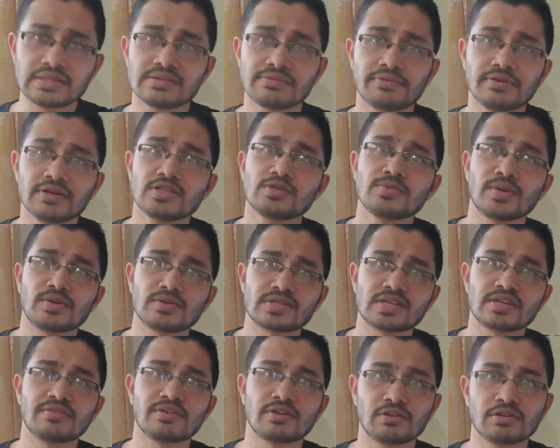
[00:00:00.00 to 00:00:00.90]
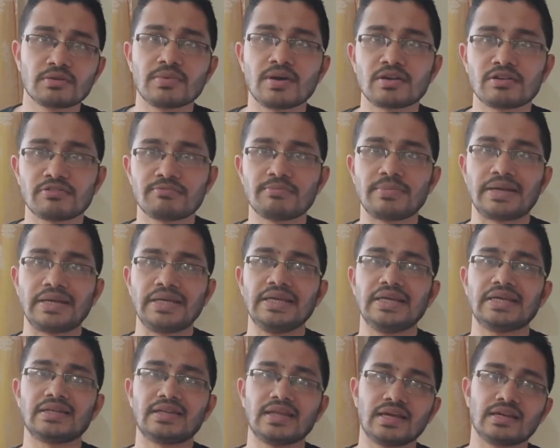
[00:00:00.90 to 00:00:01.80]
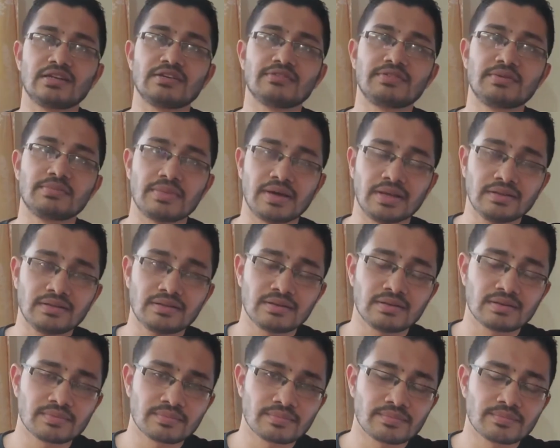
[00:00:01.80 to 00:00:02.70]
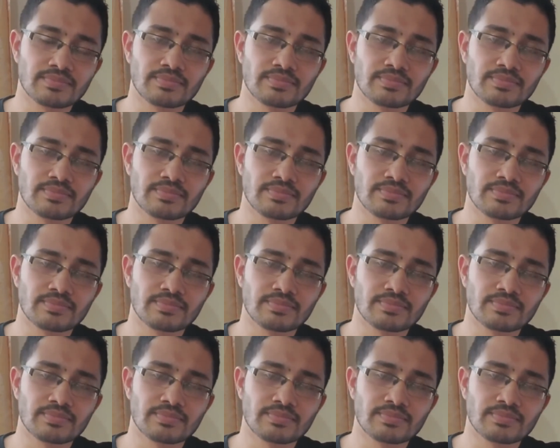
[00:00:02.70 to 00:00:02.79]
This is the first way to save a good amount of money at the end of the month.